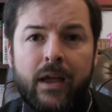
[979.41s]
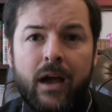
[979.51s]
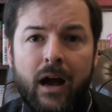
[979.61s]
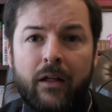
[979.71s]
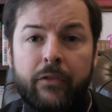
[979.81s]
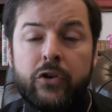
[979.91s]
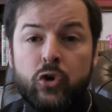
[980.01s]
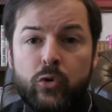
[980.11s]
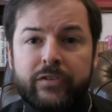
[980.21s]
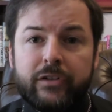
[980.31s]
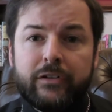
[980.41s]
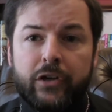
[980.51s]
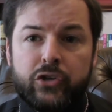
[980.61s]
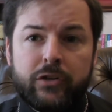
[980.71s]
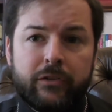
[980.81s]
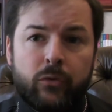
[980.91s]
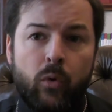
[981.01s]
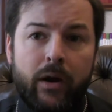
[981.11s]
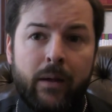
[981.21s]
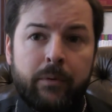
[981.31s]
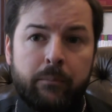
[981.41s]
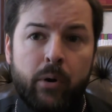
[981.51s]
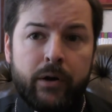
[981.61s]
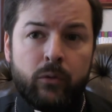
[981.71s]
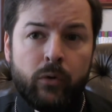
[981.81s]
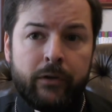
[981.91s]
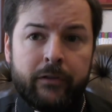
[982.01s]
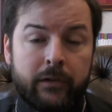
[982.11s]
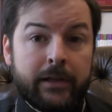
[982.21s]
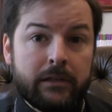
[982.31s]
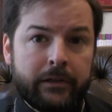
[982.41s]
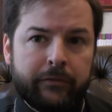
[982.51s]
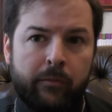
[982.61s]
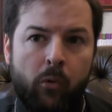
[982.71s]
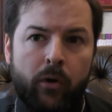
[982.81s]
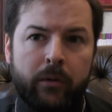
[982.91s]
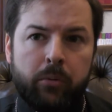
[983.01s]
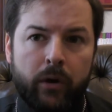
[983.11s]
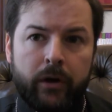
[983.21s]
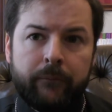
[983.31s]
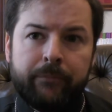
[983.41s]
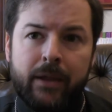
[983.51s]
The newest edition is the one I've been praying with lately for morning prayer,